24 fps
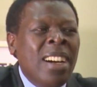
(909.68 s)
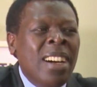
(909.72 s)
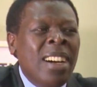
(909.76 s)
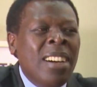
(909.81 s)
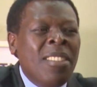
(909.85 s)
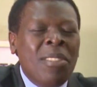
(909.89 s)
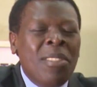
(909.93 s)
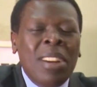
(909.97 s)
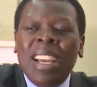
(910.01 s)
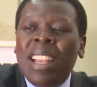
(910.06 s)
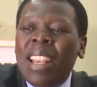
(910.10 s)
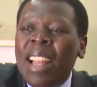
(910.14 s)

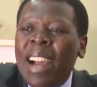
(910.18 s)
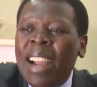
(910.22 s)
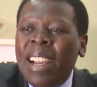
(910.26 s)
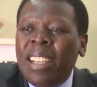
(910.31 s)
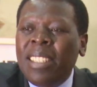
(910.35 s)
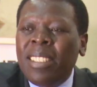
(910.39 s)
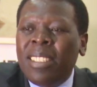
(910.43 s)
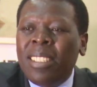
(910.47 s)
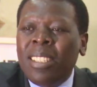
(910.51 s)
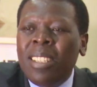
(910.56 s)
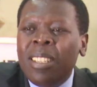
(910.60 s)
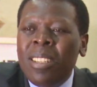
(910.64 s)

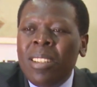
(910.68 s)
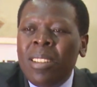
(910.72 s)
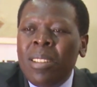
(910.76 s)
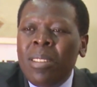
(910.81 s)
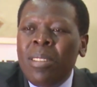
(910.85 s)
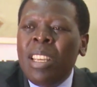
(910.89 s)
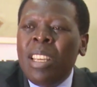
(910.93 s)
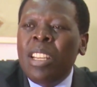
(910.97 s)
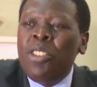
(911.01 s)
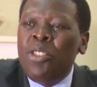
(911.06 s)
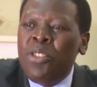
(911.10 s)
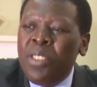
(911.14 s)
realize
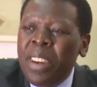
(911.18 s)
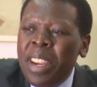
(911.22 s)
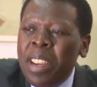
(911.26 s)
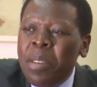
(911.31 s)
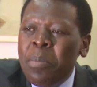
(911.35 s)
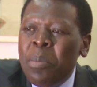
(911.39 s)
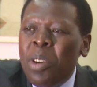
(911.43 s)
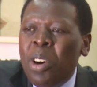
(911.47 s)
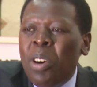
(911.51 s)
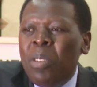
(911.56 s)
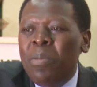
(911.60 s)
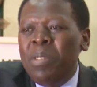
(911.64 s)
the
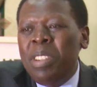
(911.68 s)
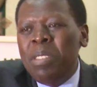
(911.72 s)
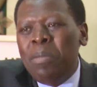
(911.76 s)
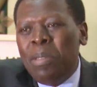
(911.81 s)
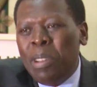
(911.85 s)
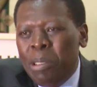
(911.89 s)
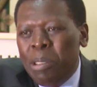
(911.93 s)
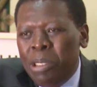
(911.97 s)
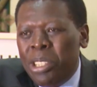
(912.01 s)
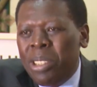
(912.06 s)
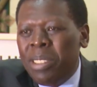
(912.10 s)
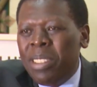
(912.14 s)
dream of
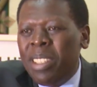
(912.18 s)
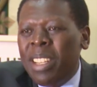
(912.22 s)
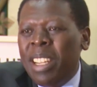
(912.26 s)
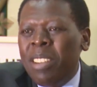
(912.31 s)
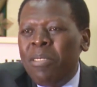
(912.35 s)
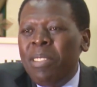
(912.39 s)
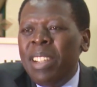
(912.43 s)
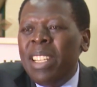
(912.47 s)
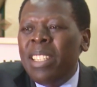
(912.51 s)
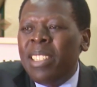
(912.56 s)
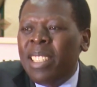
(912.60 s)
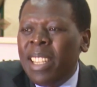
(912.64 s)
devolution
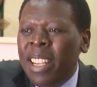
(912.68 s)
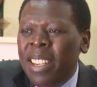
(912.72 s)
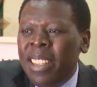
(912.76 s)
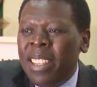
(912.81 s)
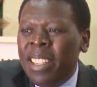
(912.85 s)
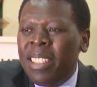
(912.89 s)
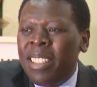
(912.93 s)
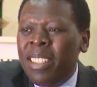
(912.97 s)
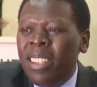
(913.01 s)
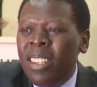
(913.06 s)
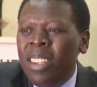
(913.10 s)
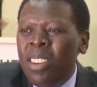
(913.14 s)
that we
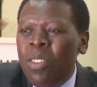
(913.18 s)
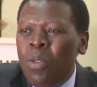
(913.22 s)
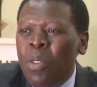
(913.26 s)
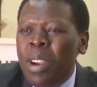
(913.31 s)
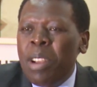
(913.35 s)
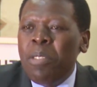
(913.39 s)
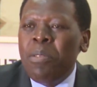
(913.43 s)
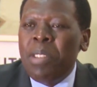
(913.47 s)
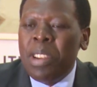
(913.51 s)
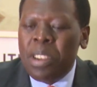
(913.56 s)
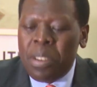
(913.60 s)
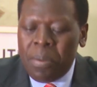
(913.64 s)
intended
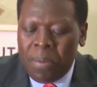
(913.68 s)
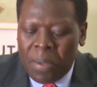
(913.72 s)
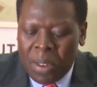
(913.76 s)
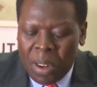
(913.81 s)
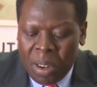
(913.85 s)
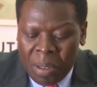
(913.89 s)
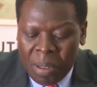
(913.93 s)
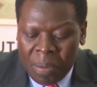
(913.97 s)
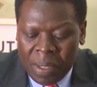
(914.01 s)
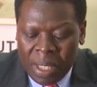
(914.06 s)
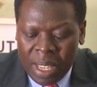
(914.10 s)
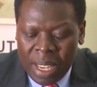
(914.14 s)
when we
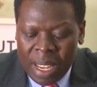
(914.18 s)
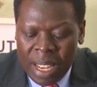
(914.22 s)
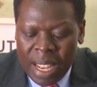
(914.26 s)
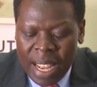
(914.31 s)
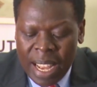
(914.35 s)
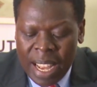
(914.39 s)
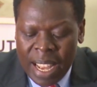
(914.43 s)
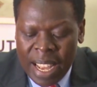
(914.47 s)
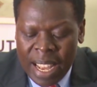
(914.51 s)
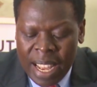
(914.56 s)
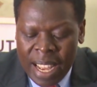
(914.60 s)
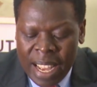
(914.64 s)
devolved
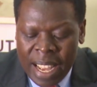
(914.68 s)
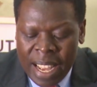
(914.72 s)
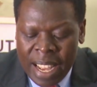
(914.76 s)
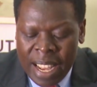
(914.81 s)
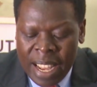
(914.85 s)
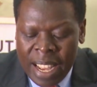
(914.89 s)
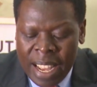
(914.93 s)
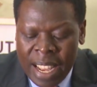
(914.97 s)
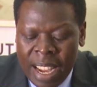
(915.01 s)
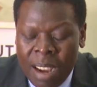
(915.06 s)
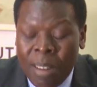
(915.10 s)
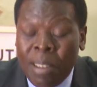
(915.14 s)

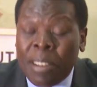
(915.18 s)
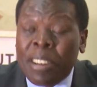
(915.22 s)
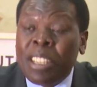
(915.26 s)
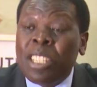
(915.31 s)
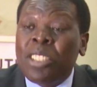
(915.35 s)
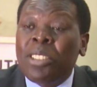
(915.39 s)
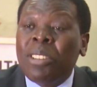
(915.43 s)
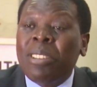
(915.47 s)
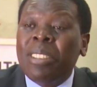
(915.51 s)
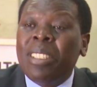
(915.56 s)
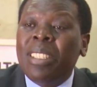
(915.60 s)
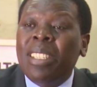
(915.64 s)
our
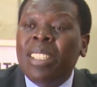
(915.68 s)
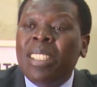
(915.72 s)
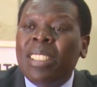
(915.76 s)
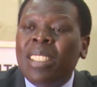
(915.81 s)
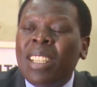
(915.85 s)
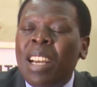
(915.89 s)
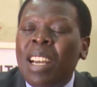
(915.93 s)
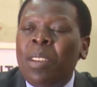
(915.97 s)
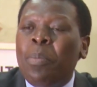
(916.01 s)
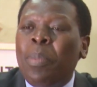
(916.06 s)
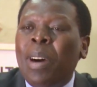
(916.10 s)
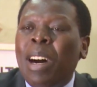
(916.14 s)
resources
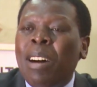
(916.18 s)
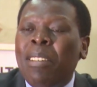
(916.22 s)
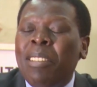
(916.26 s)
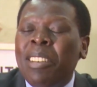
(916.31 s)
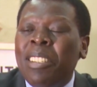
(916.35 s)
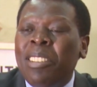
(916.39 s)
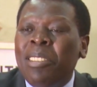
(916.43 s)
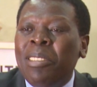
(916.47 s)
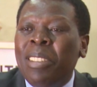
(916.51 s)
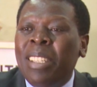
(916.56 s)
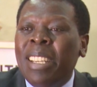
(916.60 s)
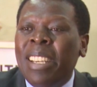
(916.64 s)
and
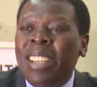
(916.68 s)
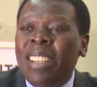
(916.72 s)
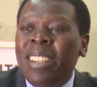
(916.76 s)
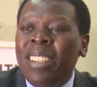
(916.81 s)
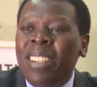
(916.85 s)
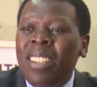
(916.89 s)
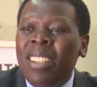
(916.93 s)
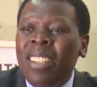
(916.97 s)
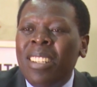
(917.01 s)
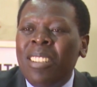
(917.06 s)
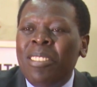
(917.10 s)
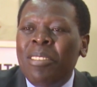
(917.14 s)
power to
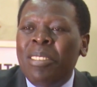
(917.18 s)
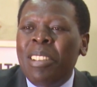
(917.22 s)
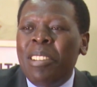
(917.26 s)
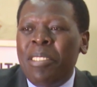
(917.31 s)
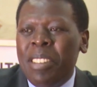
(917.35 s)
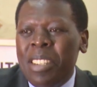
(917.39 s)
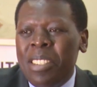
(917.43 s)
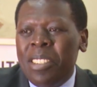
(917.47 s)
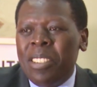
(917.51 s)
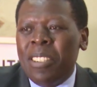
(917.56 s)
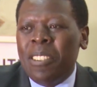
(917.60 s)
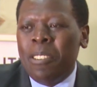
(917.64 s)
the
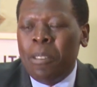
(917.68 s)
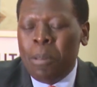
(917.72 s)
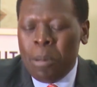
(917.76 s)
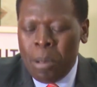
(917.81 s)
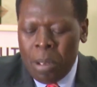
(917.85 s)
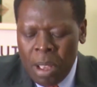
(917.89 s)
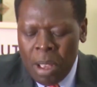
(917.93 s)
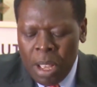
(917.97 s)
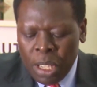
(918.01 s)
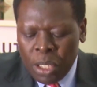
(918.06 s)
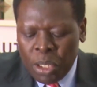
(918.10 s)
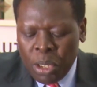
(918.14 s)
region.
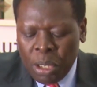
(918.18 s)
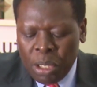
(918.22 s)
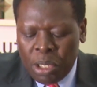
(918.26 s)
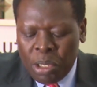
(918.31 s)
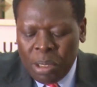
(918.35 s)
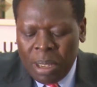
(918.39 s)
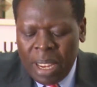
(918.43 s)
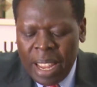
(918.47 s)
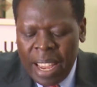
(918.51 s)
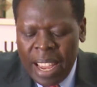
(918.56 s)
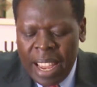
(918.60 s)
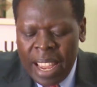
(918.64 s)
So
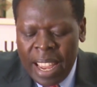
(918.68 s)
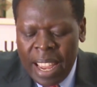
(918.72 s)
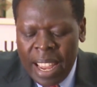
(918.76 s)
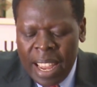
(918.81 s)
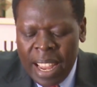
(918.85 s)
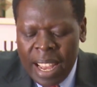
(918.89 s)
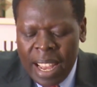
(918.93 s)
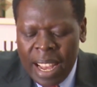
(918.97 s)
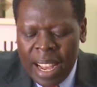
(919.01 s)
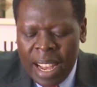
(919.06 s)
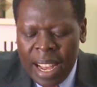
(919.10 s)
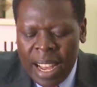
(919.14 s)

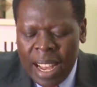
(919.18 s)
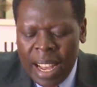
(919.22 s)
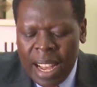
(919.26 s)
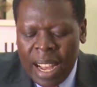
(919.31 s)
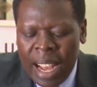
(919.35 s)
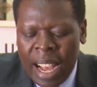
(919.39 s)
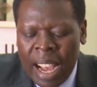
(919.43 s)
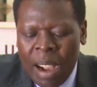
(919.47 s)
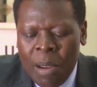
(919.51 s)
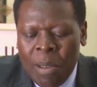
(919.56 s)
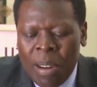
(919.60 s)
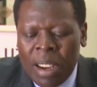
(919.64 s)
today,
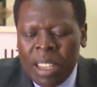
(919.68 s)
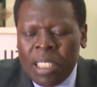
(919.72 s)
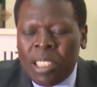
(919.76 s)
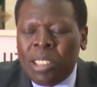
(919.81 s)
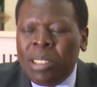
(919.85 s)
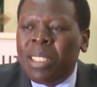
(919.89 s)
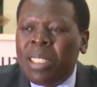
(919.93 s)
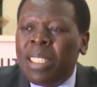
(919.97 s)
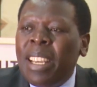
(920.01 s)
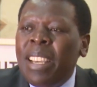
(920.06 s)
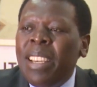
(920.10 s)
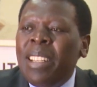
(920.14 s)
I want
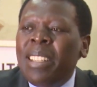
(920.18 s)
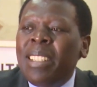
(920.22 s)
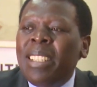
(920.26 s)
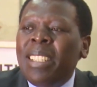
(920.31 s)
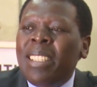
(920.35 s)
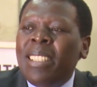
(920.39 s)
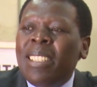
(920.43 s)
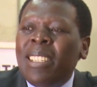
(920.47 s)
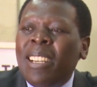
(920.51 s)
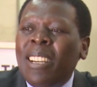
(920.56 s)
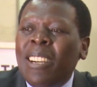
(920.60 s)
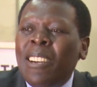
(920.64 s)
to say
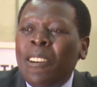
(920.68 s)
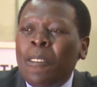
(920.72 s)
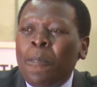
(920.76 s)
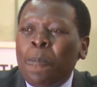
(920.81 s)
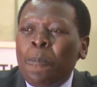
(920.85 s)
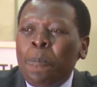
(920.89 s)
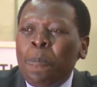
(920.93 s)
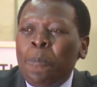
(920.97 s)
that